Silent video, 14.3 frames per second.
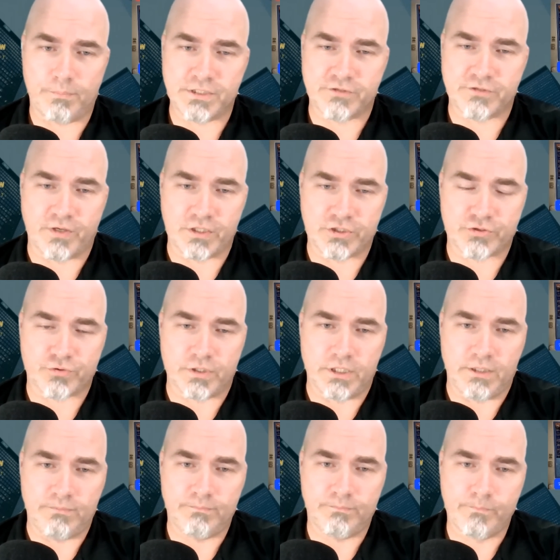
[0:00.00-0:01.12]
piece of
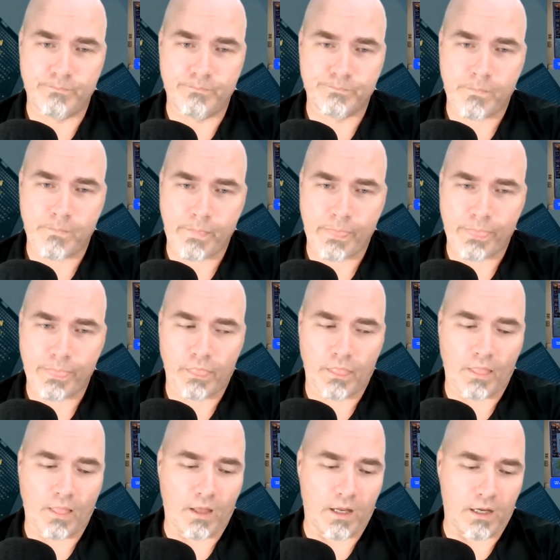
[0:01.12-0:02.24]
history.
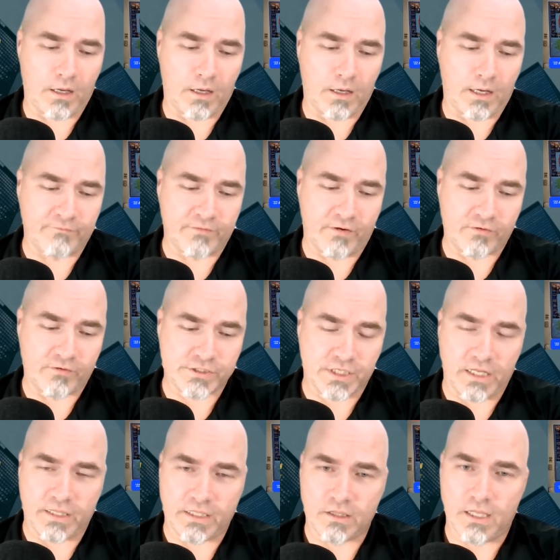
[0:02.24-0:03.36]
I've never
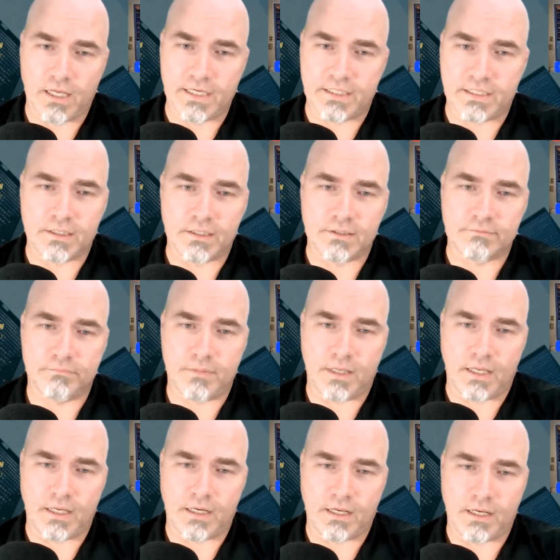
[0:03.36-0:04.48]
seen anything like it,
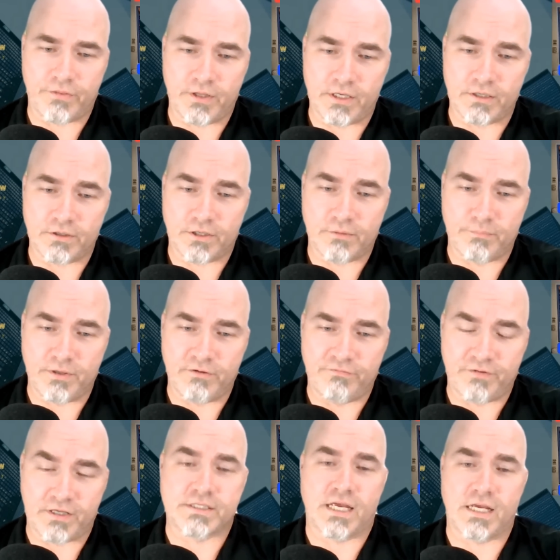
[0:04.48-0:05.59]
and I think it could be
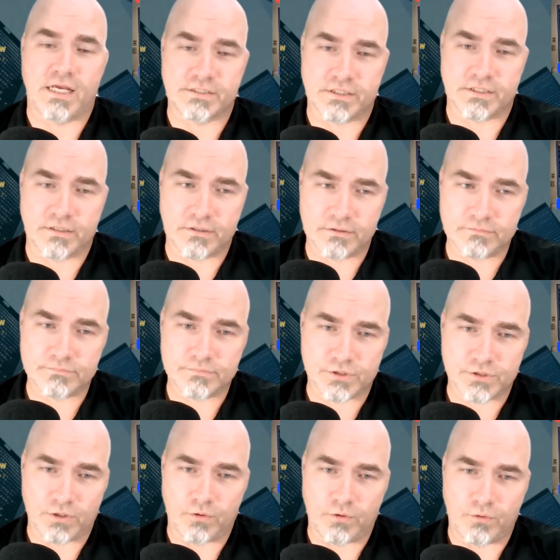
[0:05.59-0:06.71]
fantastic.
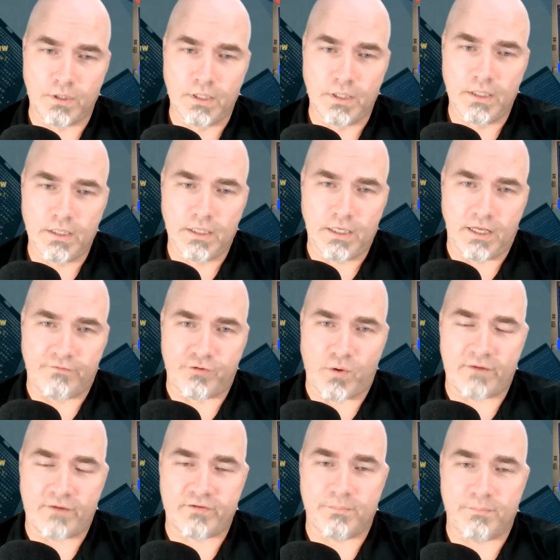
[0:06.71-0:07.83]
So if you
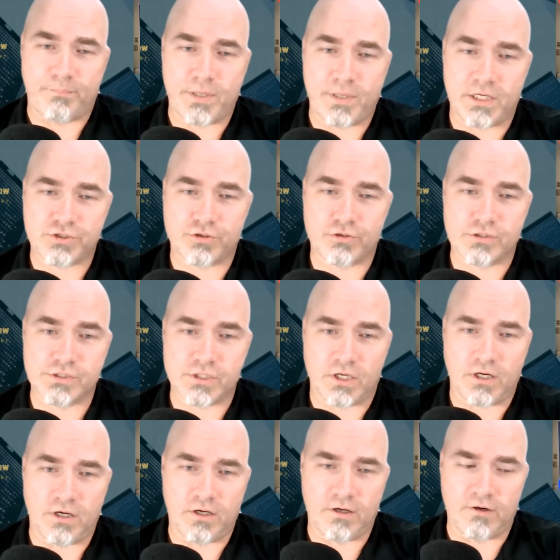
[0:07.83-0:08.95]
have any pictures
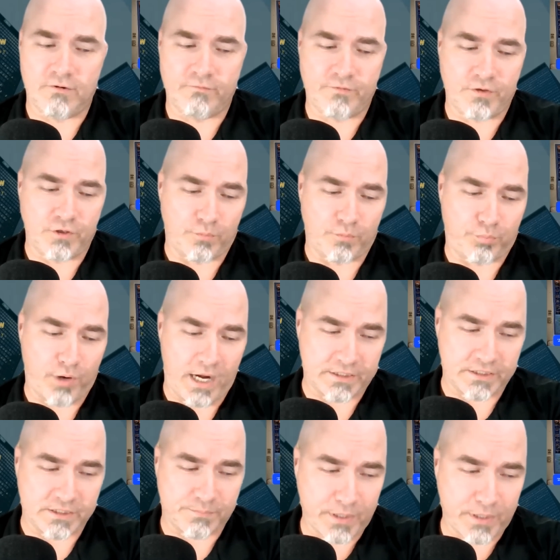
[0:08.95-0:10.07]
of your
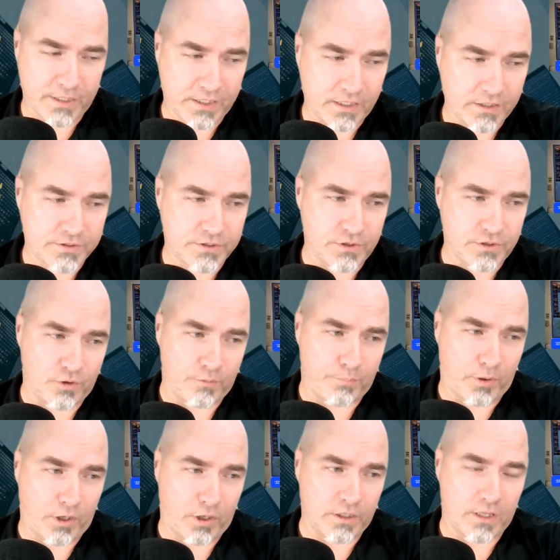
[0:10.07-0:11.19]
practice pickets, your
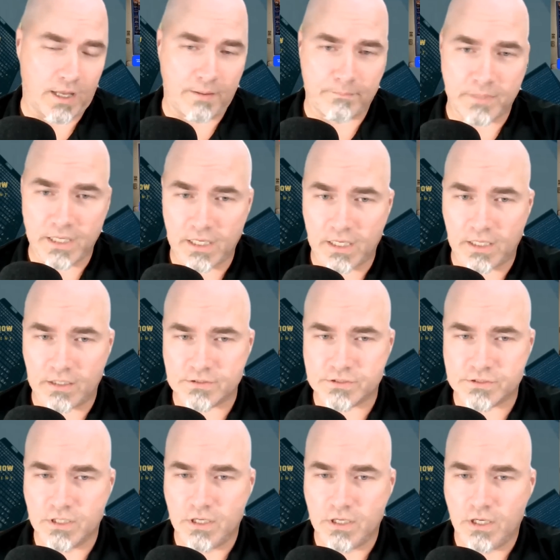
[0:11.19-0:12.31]
parking lot
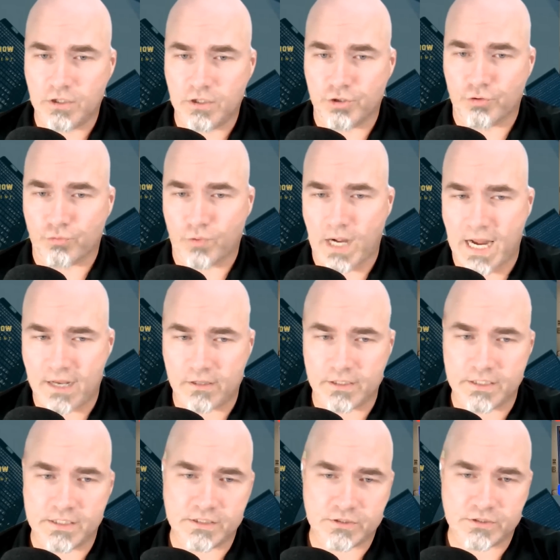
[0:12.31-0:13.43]
meetings, your
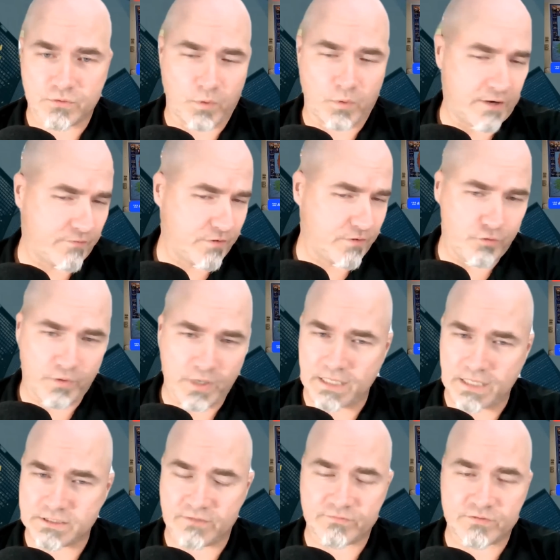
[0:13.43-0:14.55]
rallies, whatever you
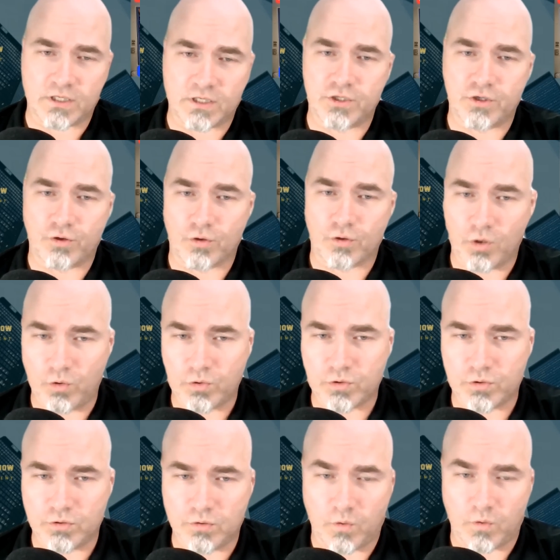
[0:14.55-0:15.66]
guys have done in your
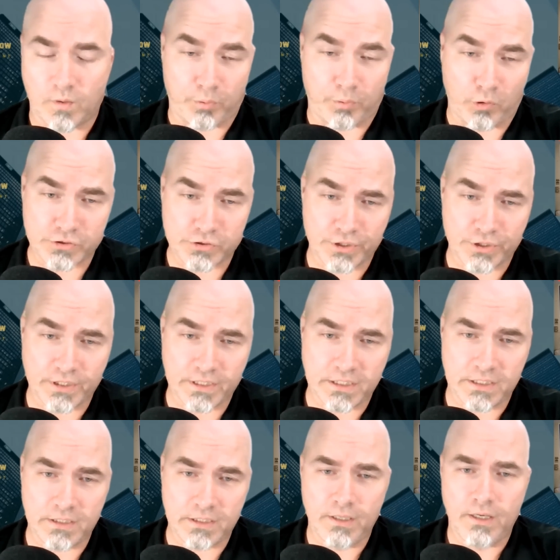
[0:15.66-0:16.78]
local or
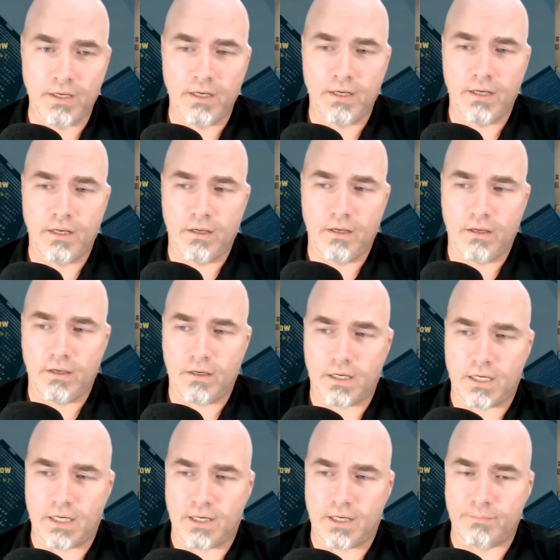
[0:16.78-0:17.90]
personally,
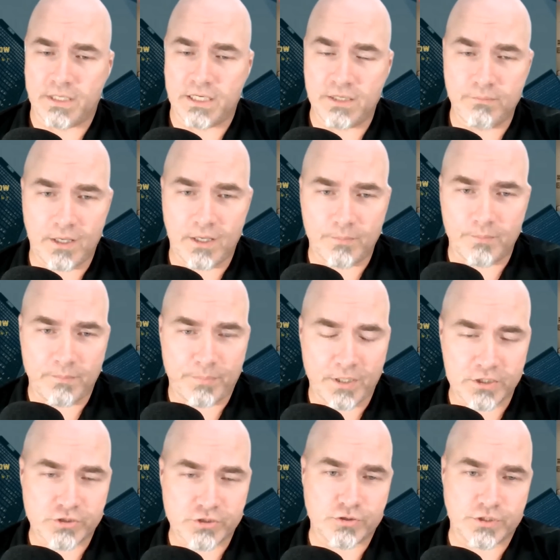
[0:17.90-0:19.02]
email me
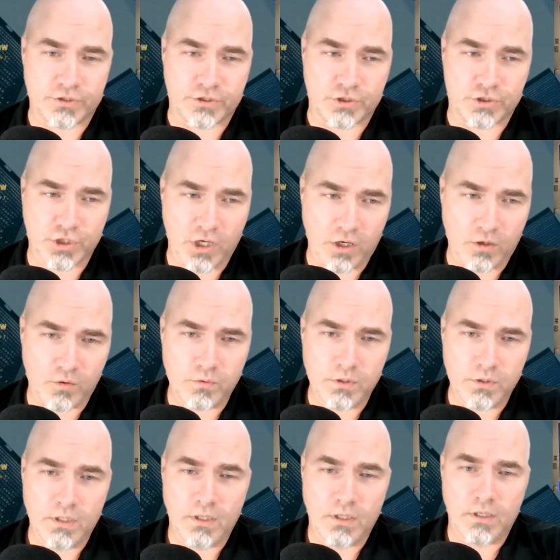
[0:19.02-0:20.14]
pictures at the show
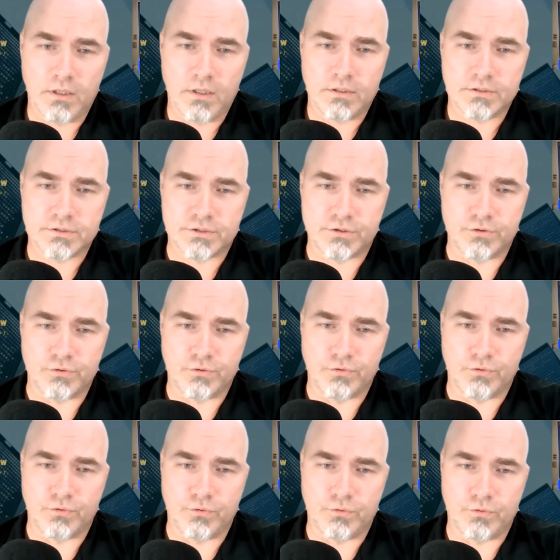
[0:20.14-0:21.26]

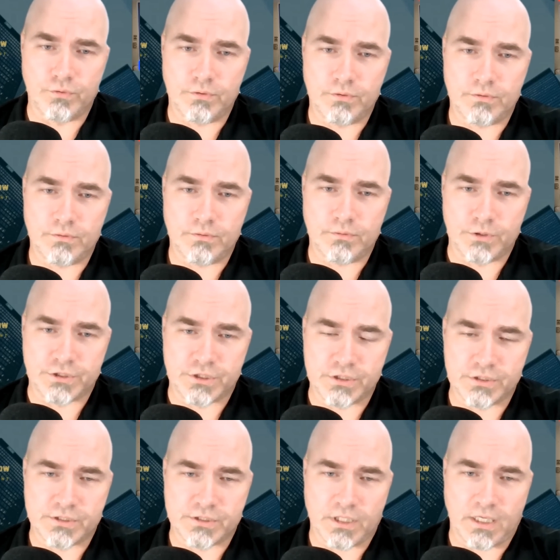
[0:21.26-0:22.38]
to, which
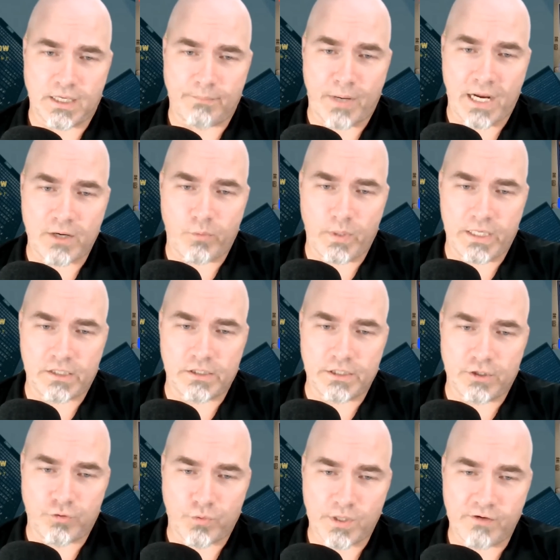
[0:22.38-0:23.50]
is
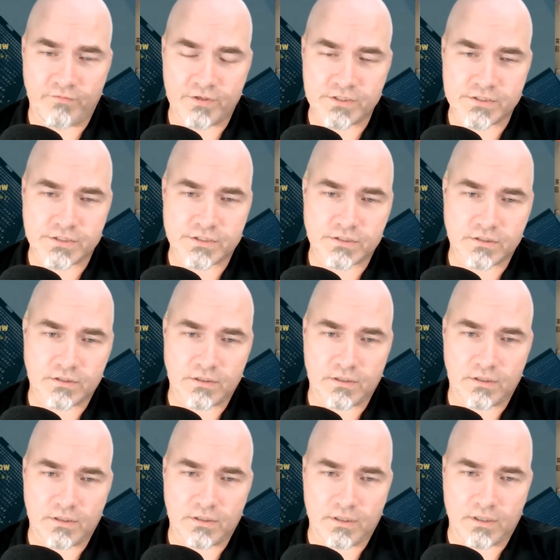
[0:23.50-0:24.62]

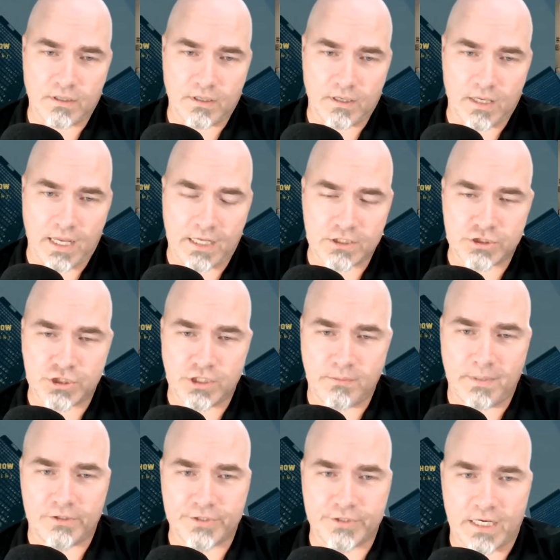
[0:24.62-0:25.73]

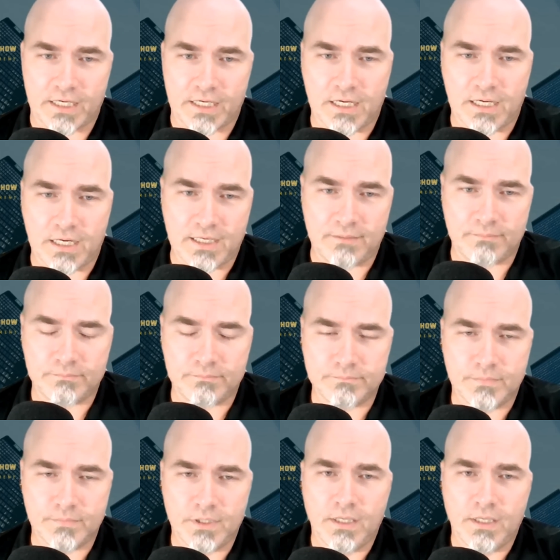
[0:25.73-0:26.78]
biweeklygrievance@gmail.com,